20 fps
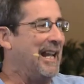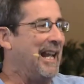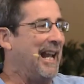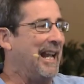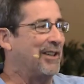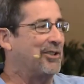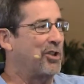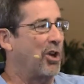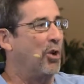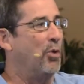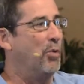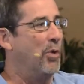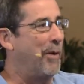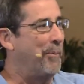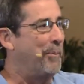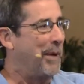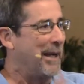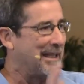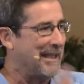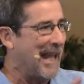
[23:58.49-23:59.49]
And so we'll
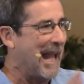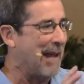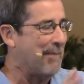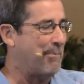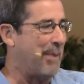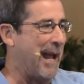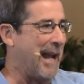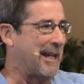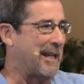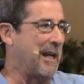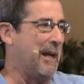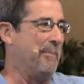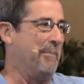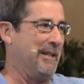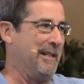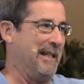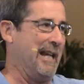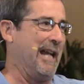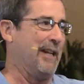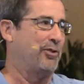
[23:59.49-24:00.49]
pick that back up
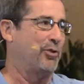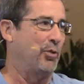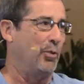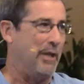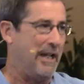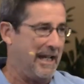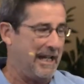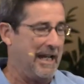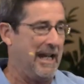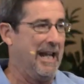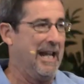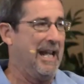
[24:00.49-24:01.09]
next week.